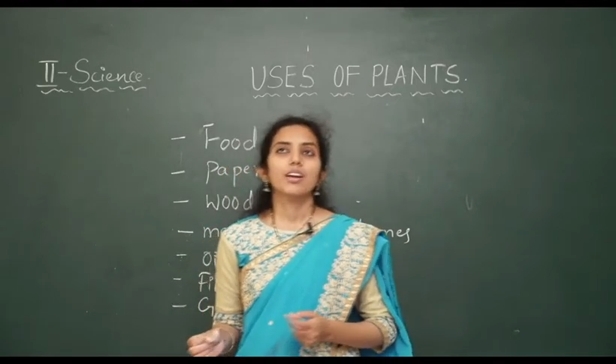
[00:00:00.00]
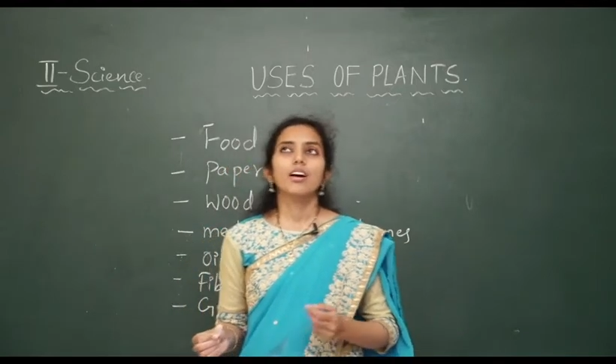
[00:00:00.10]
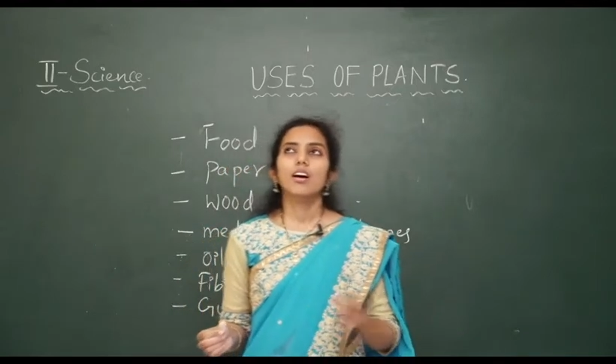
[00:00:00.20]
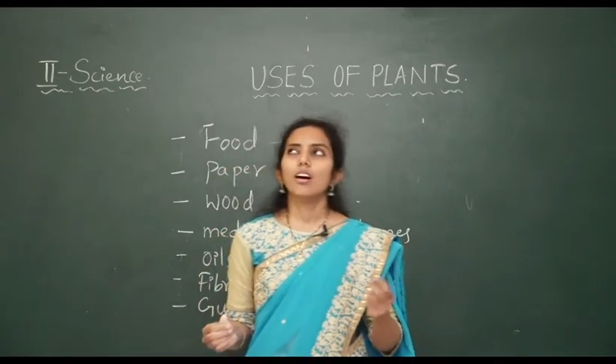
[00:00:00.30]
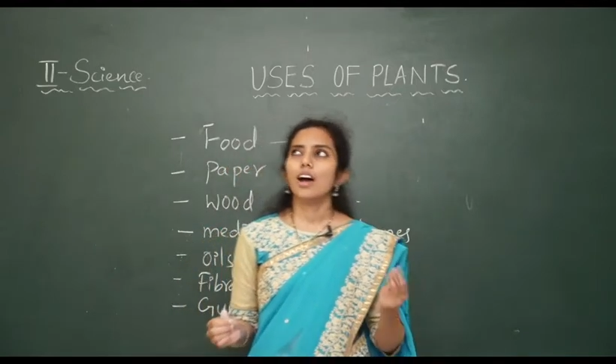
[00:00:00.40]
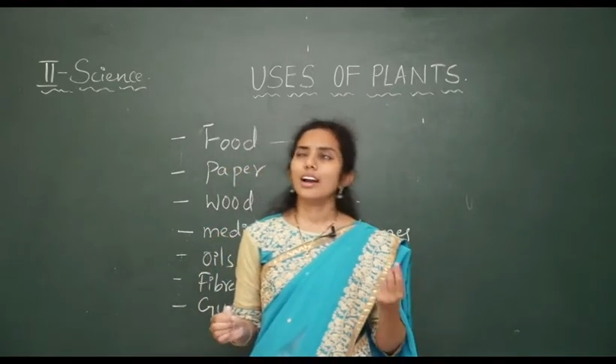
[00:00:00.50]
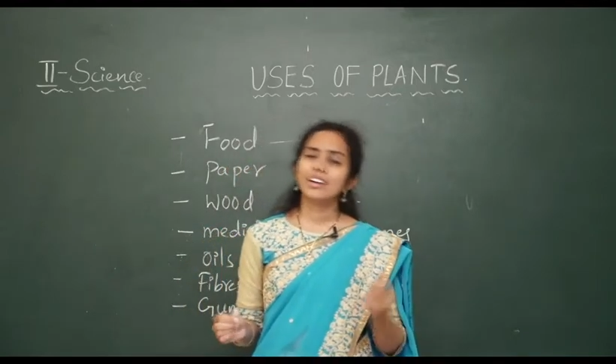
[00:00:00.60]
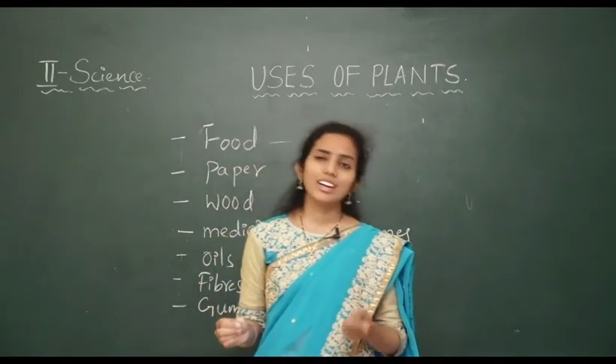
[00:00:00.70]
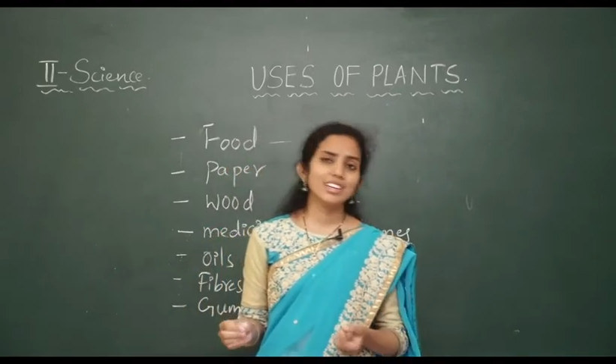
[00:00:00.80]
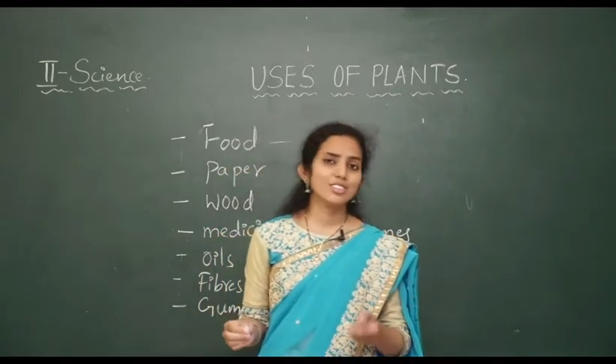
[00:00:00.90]
At
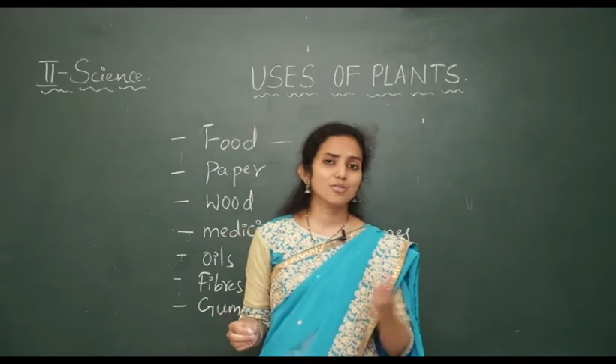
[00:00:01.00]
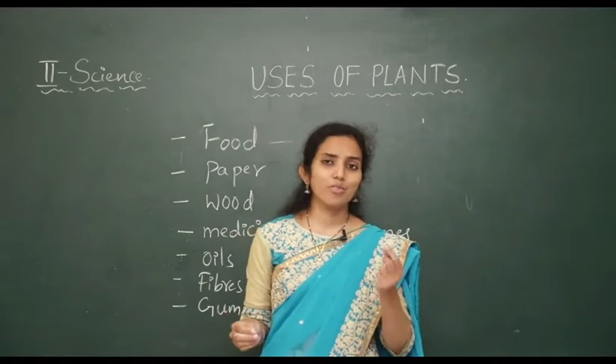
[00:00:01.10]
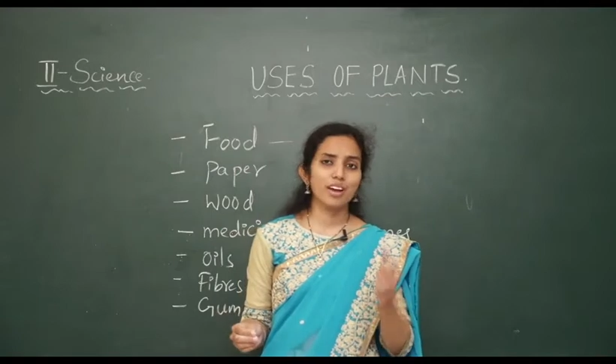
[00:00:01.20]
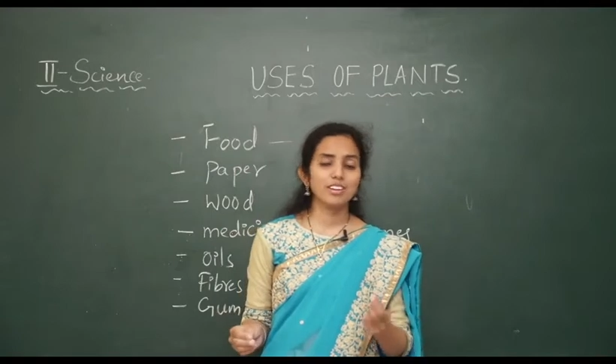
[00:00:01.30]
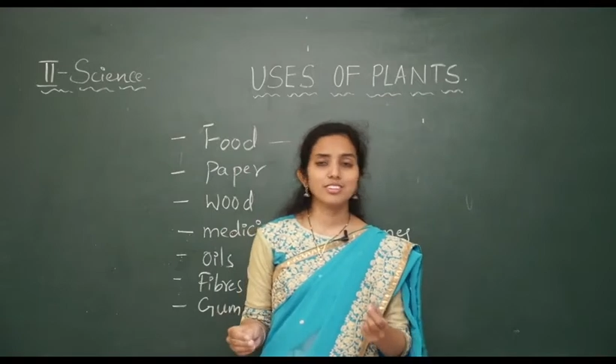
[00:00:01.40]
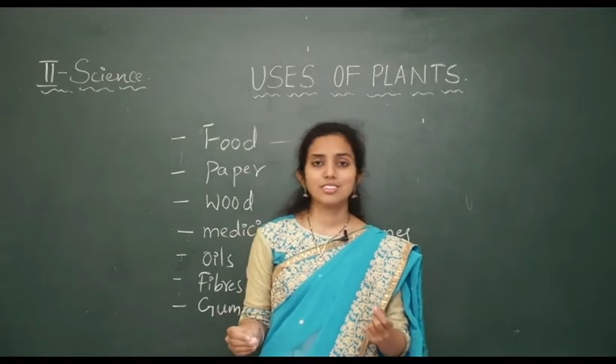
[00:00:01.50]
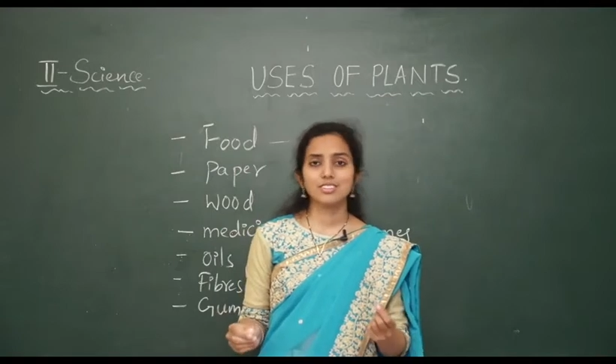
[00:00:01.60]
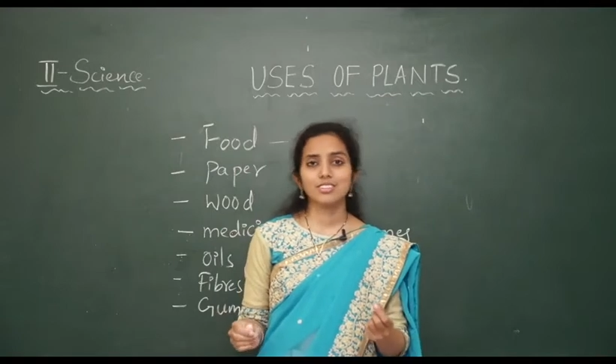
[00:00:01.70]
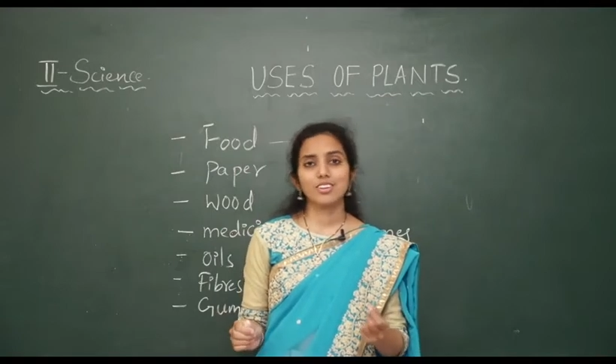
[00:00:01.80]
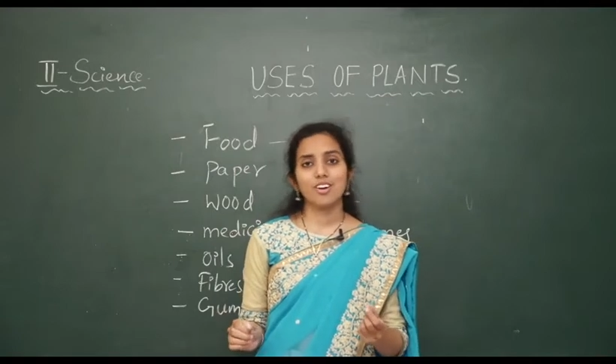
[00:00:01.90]
least
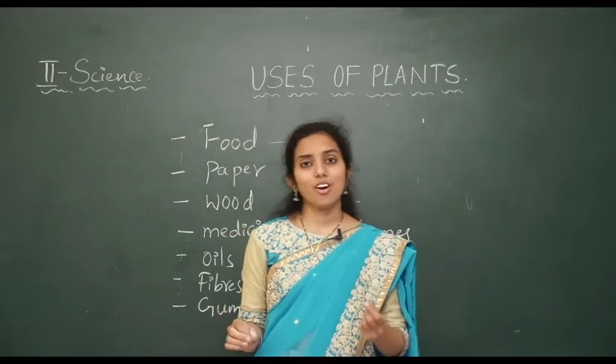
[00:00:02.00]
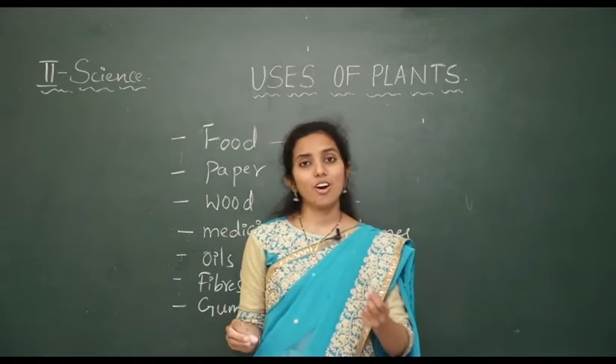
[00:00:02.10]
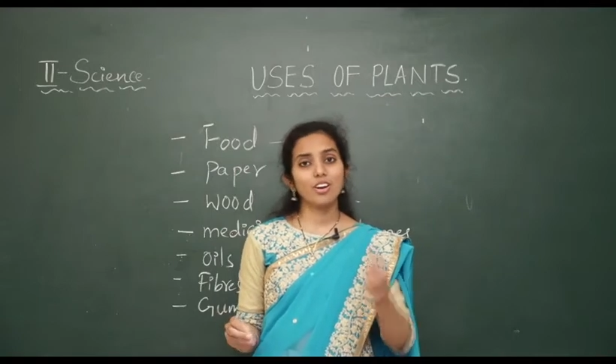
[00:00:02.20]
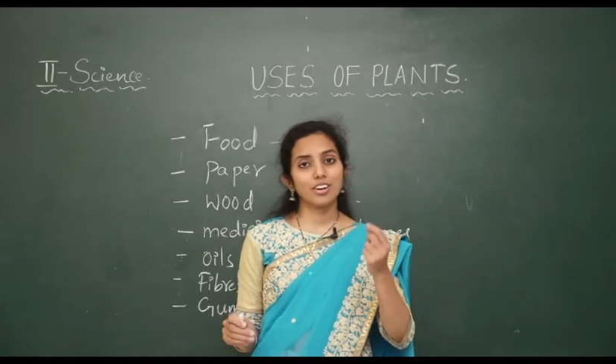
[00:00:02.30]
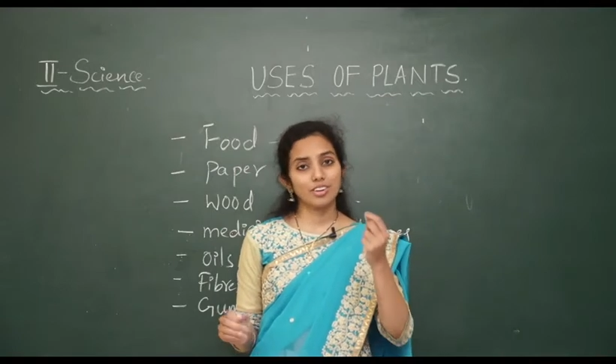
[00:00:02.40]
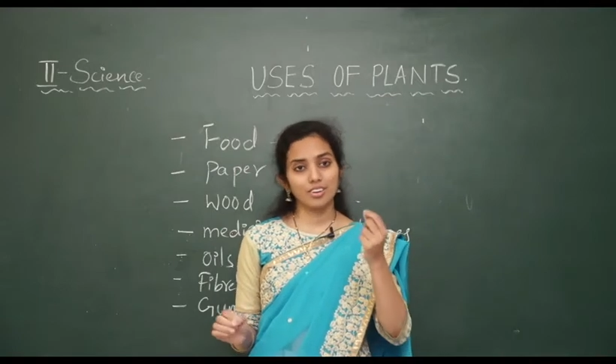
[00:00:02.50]
once or